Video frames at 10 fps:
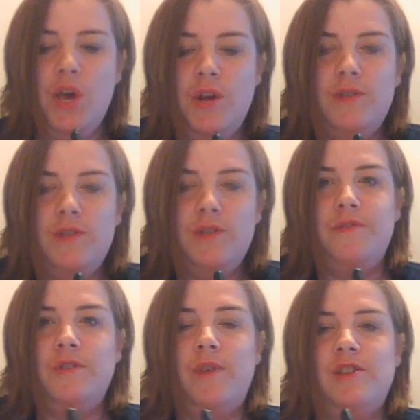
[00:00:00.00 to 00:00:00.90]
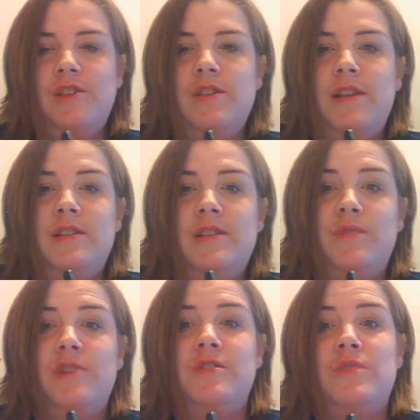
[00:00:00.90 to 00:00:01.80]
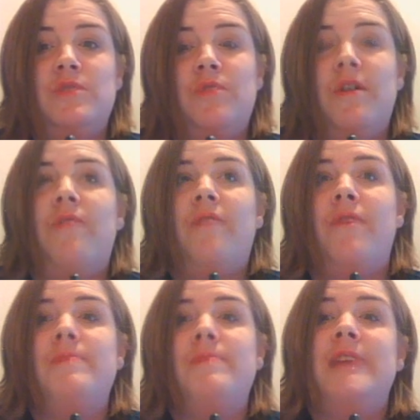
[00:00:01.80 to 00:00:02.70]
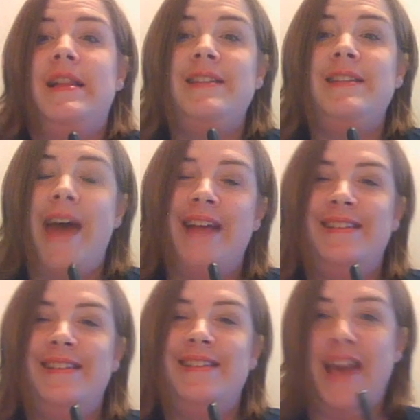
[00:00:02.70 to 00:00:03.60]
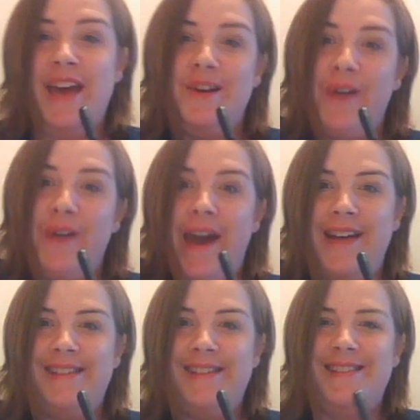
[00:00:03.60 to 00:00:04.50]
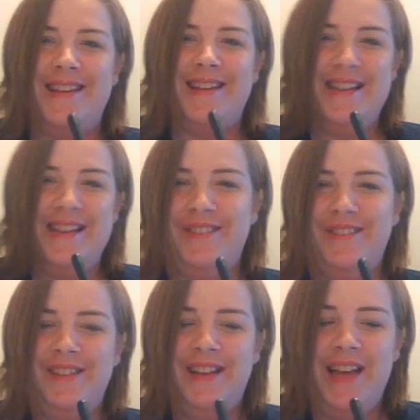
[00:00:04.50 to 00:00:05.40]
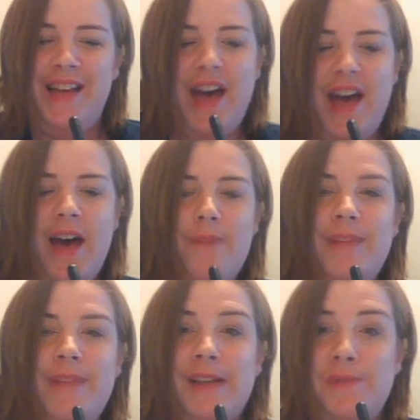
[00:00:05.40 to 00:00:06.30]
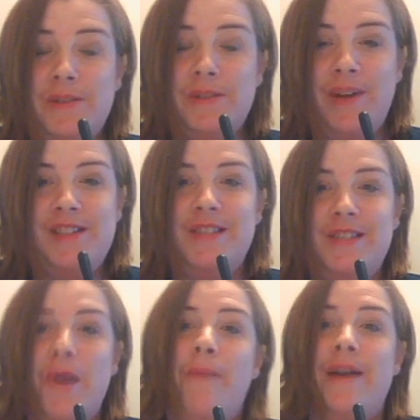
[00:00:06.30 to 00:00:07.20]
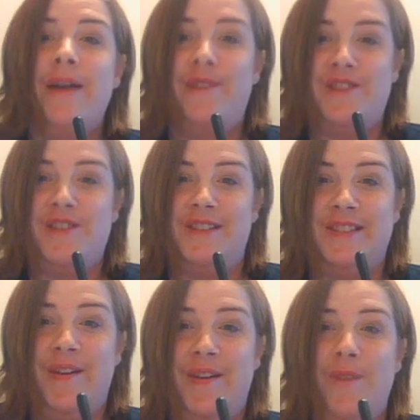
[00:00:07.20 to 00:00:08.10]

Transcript: So the first question, and these questions were from Telling Dad. Yay, Greg! Thank you. Next week's questions are my questions, so I